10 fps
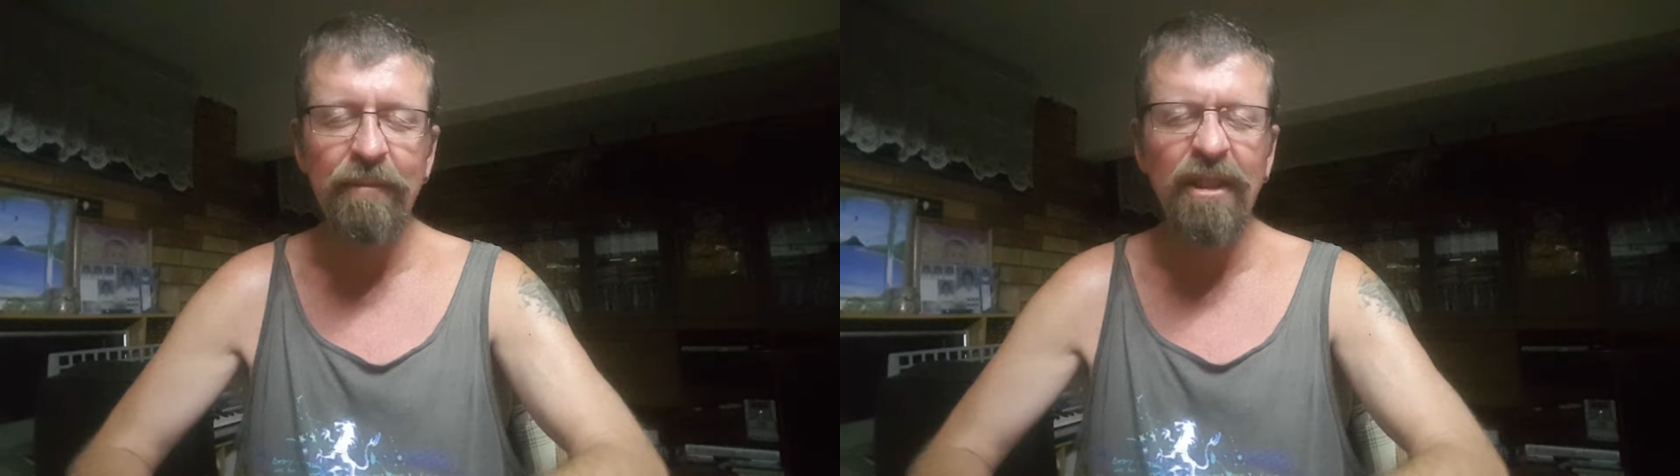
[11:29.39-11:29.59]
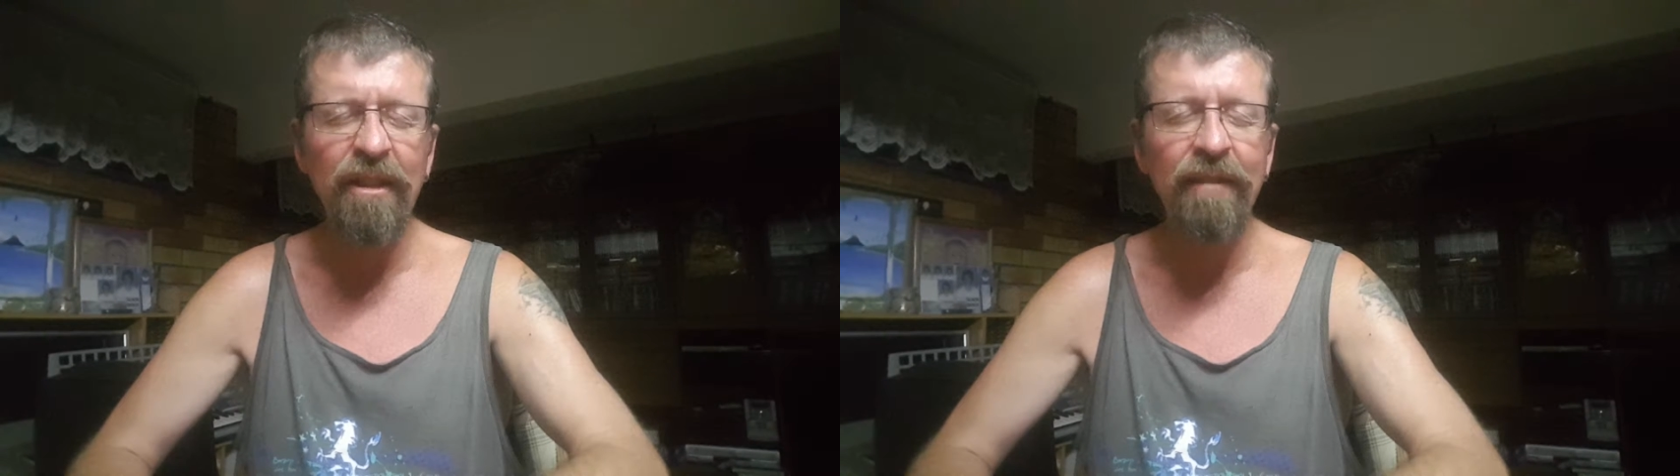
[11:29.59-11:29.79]

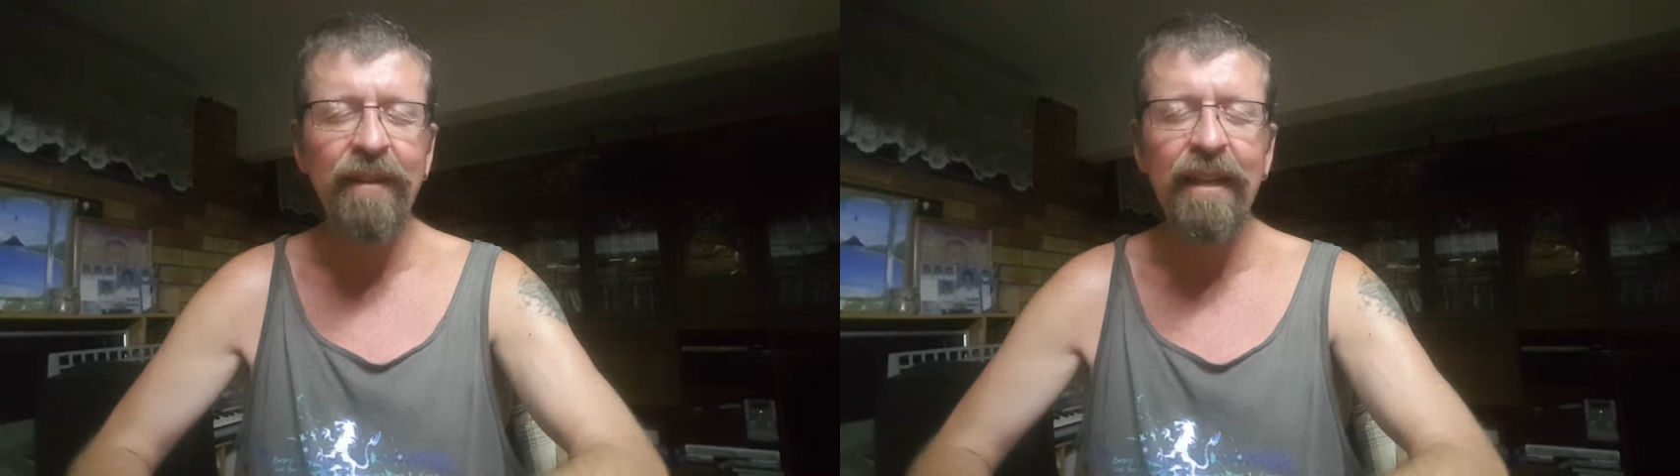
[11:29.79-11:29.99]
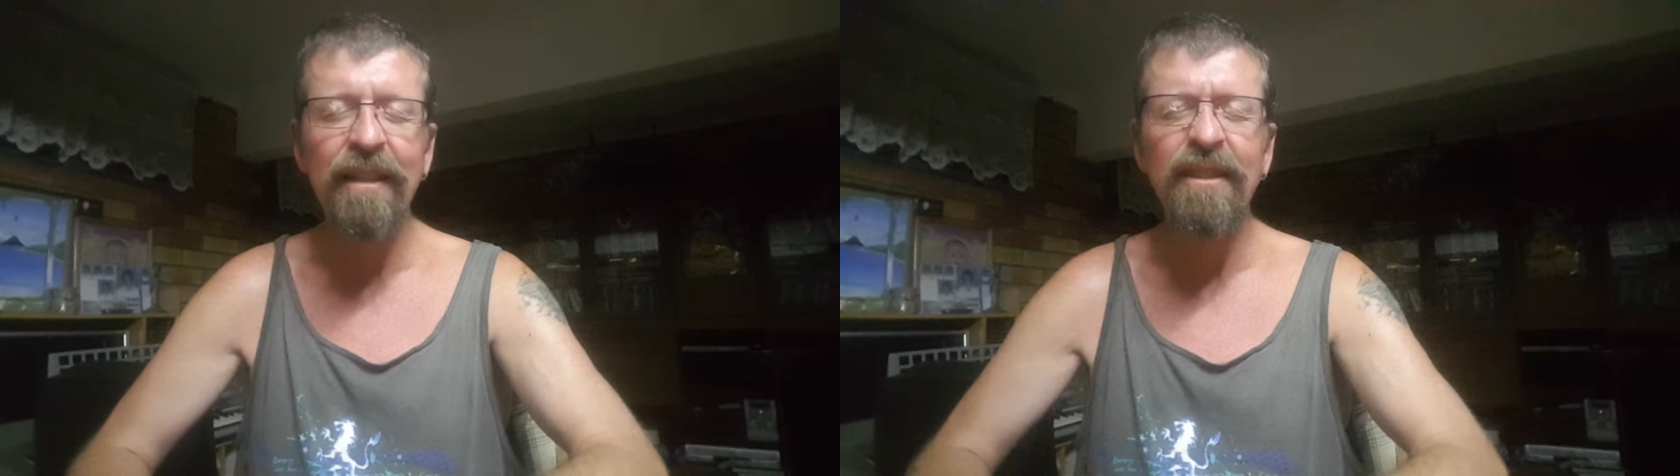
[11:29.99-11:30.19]
You've
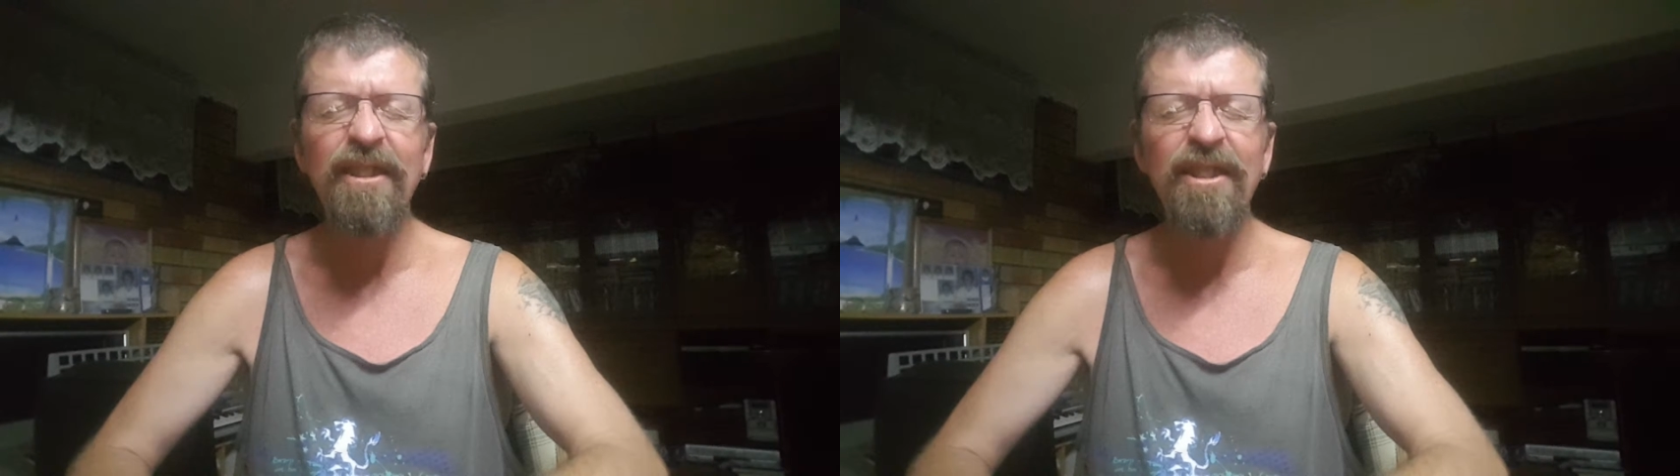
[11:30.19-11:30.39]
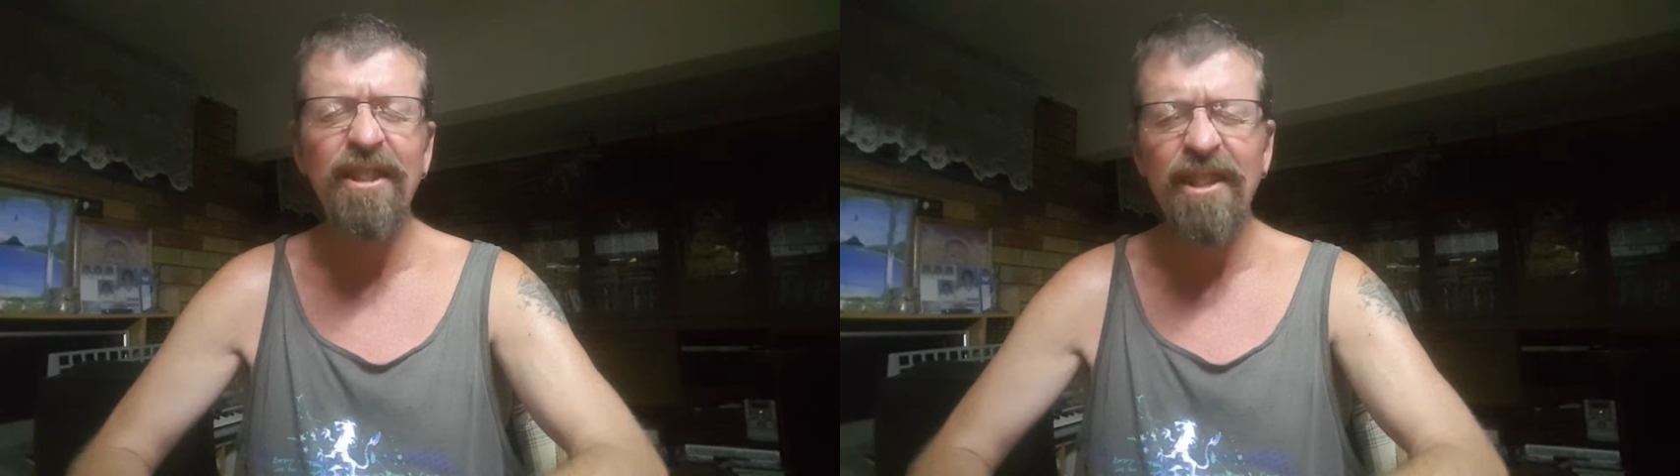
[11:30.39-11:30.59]
had a
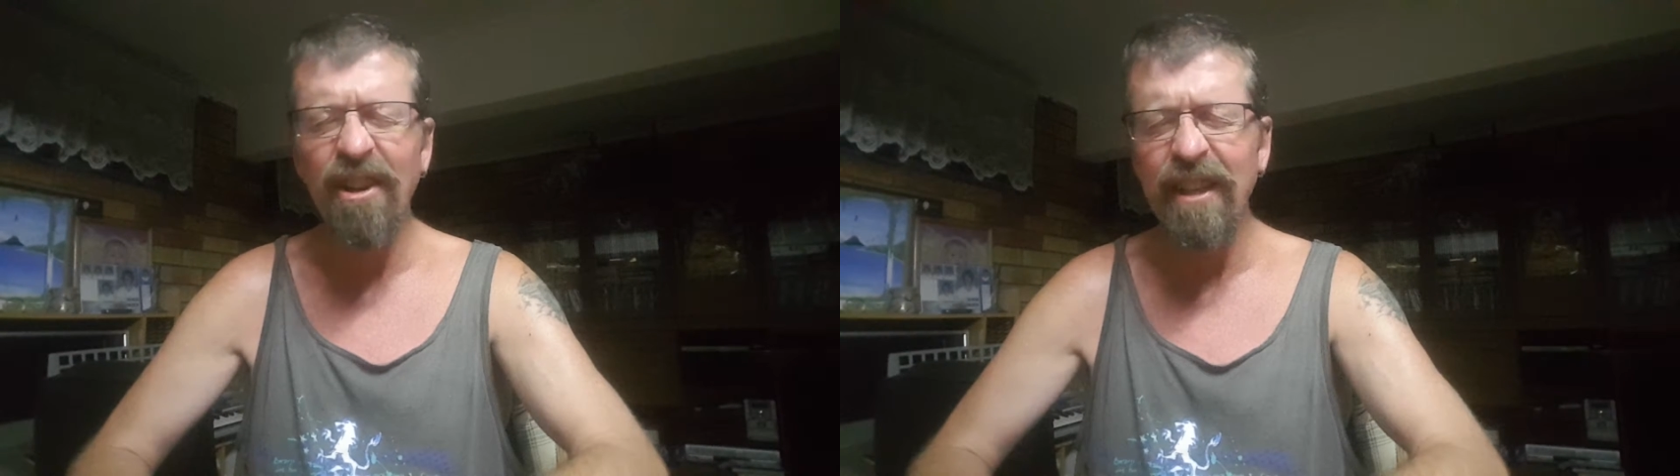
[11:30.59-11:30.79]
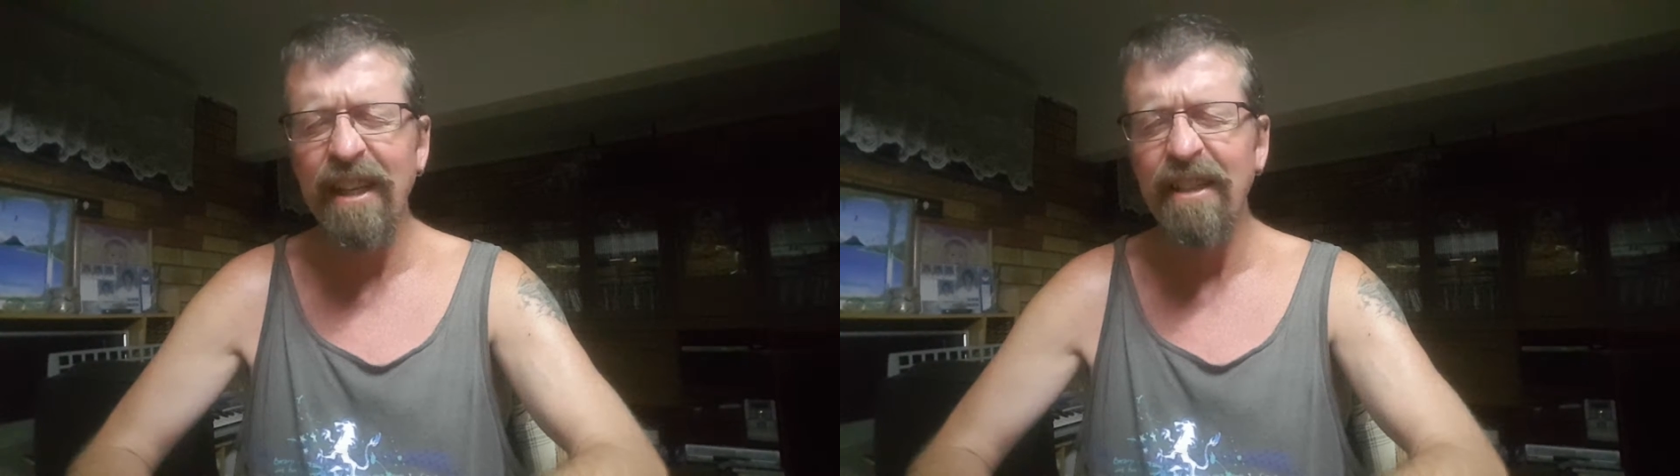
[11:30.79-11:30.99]

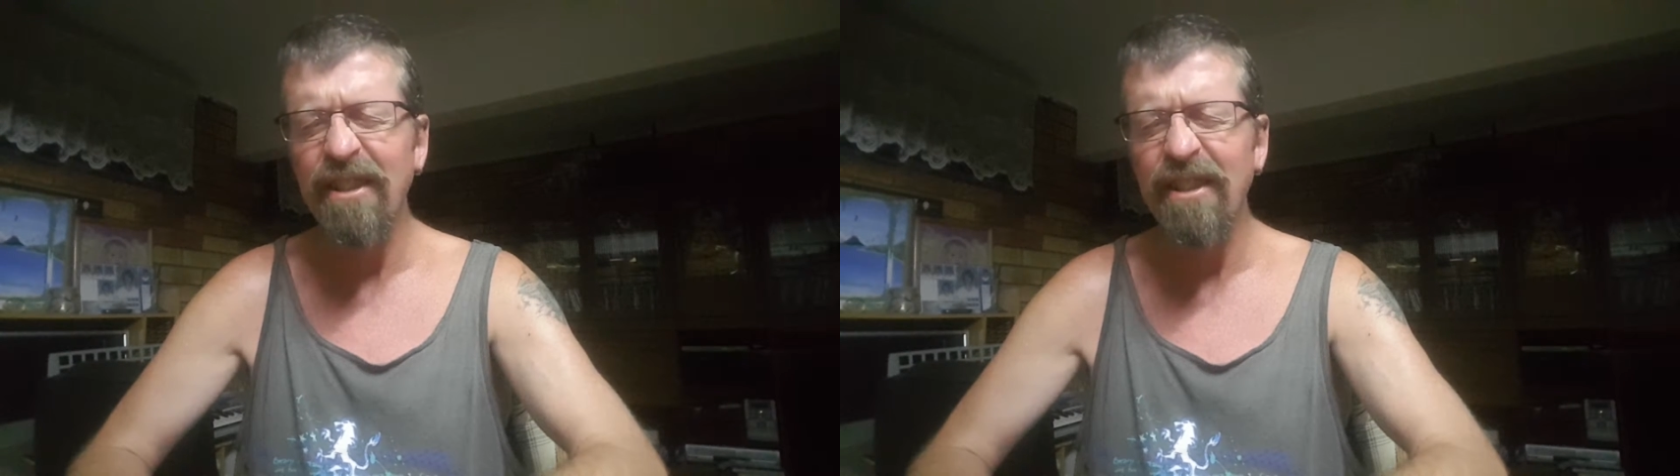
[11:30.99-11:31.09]
shocking